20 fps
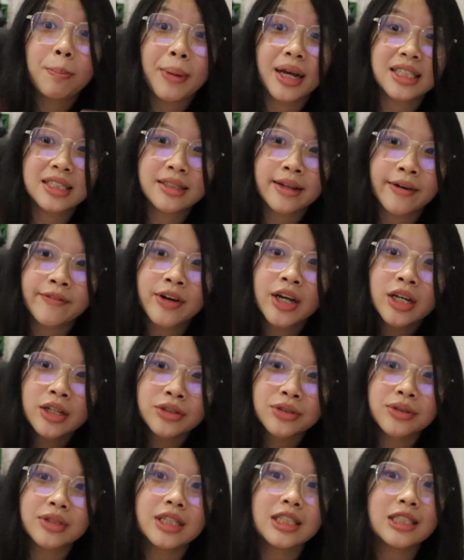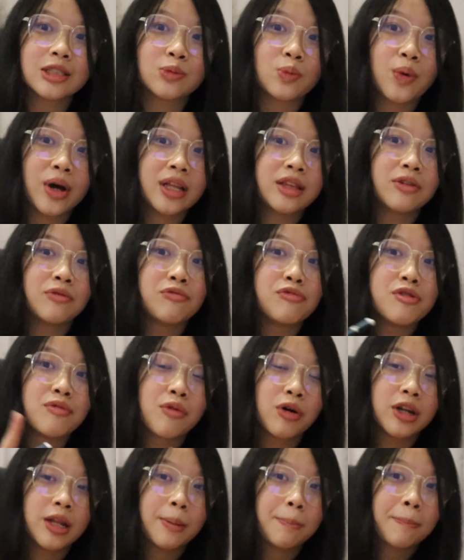myself. So this is where the
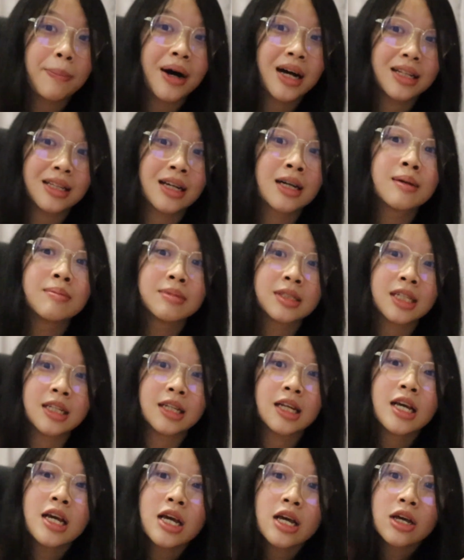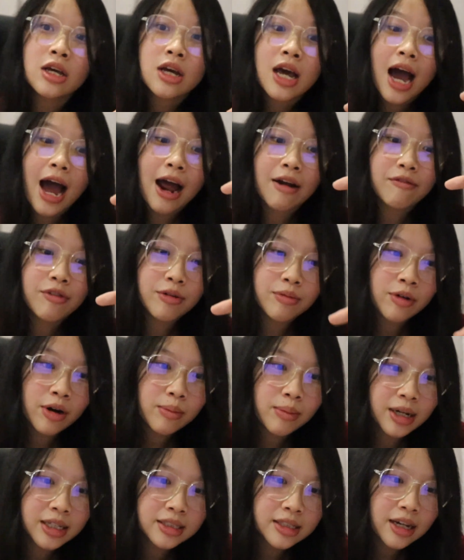rewarding part comes in. I
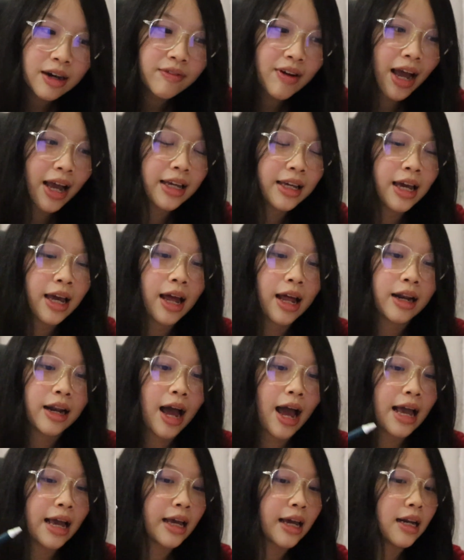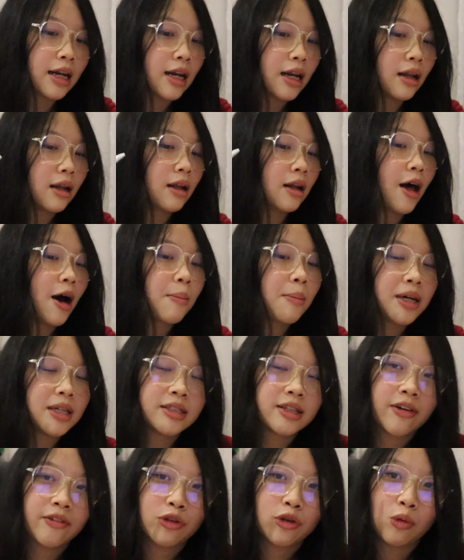reward myself, I can allow
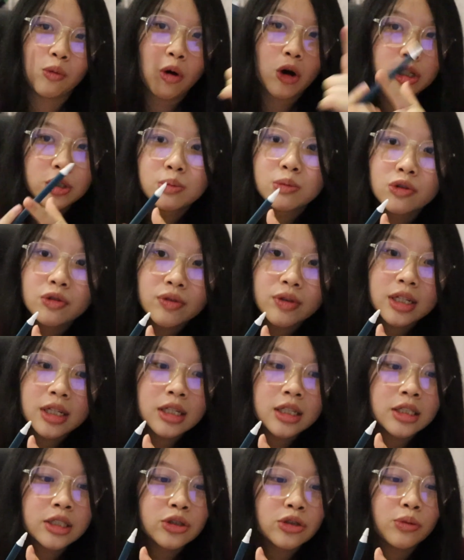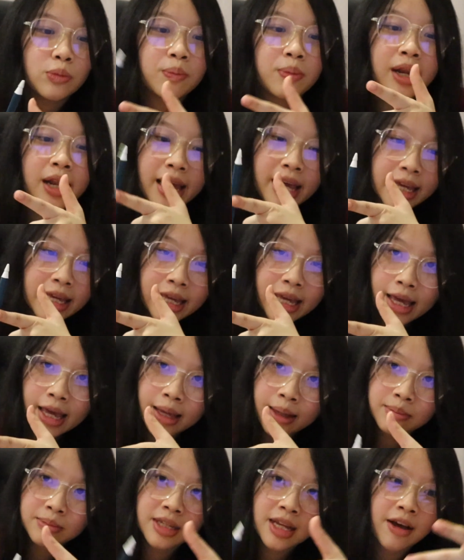myself to watch movies, to play
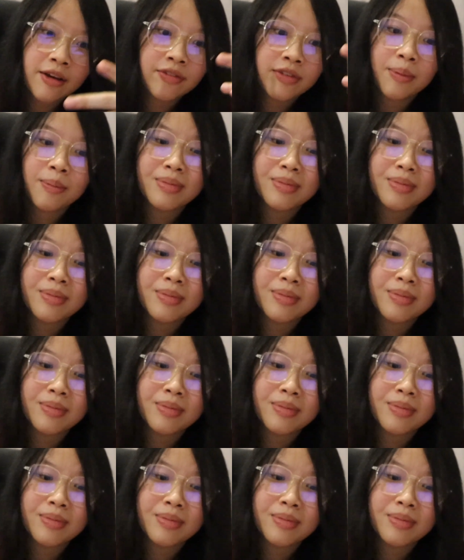games, have some